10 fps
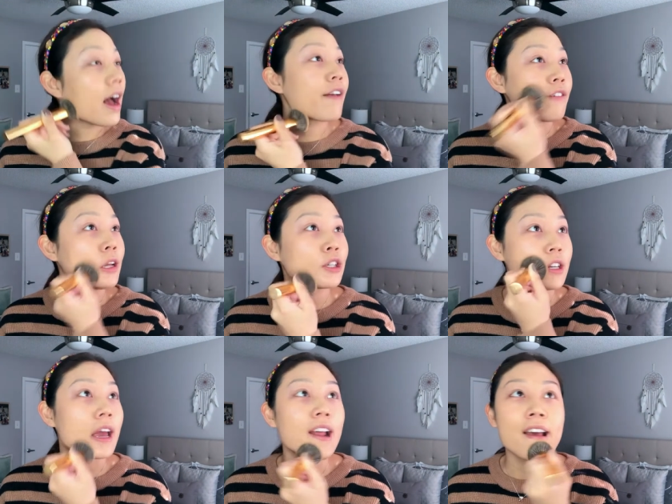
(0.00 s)
I finished
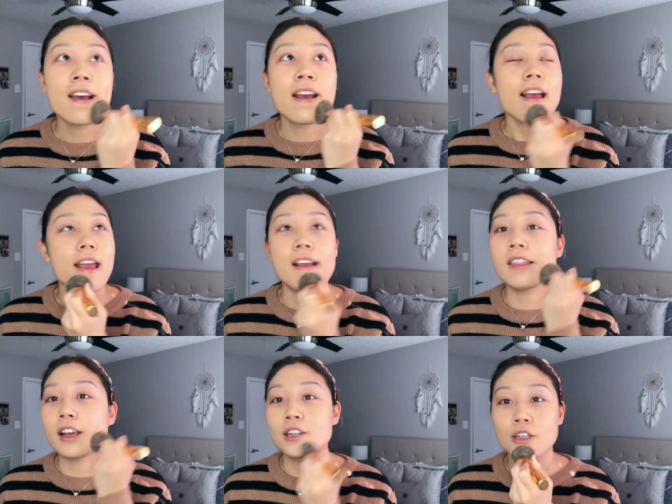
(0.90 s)
it in
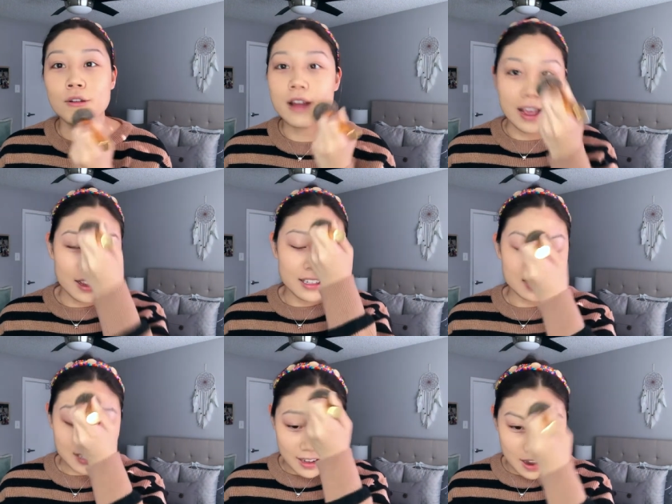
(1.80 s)
like two
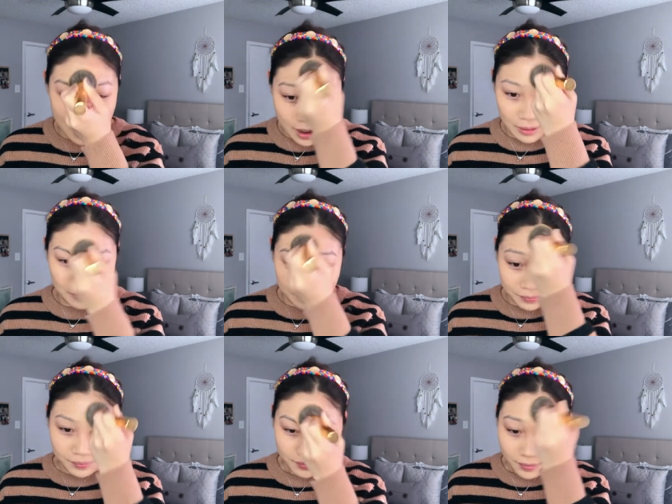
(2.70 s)
days.
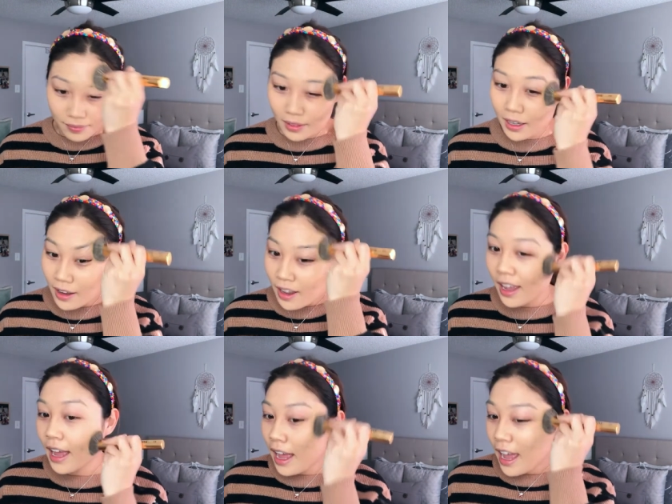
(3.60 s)
Um,
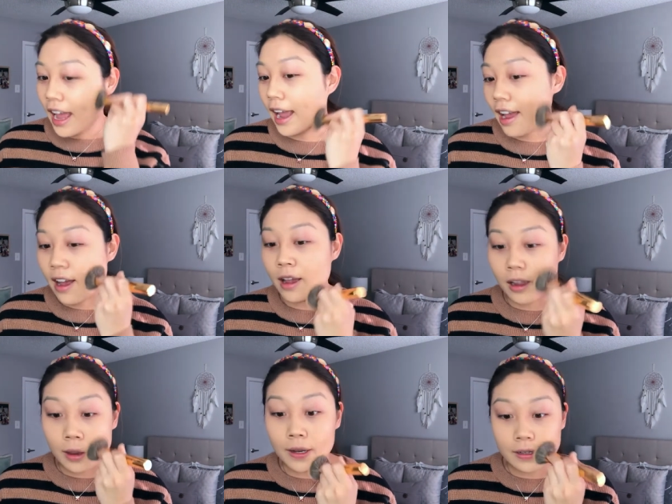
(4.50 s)

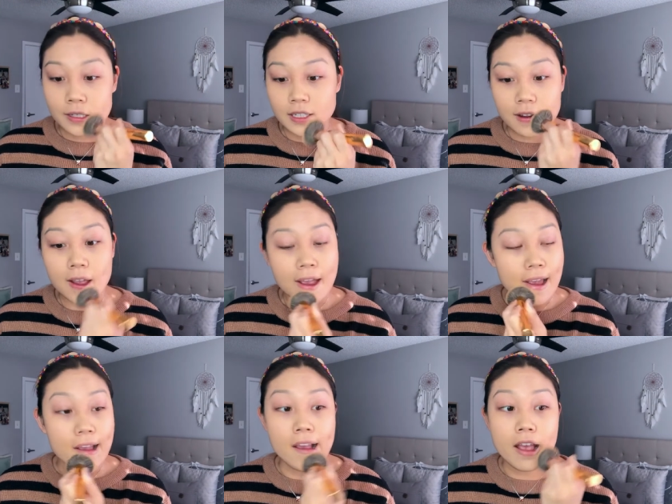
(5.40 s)
and
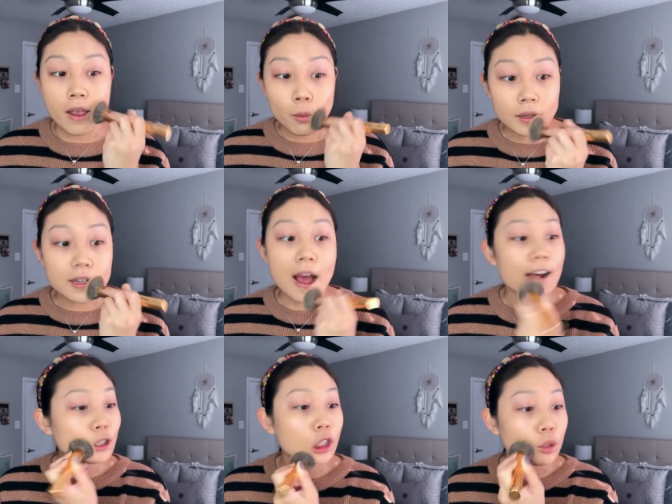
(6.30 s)
it was
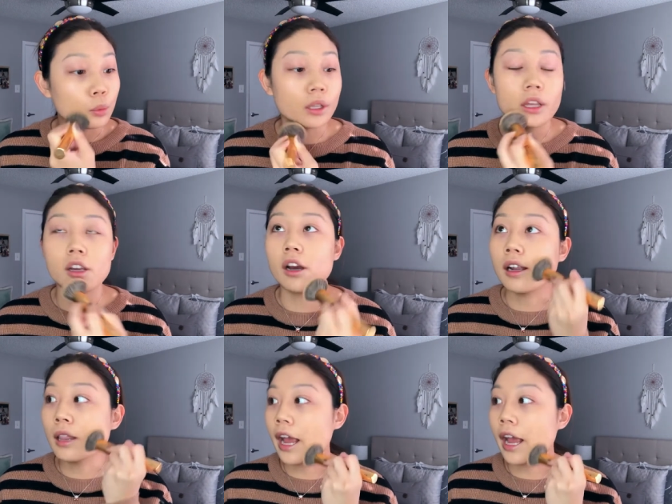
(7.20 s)
actually really good.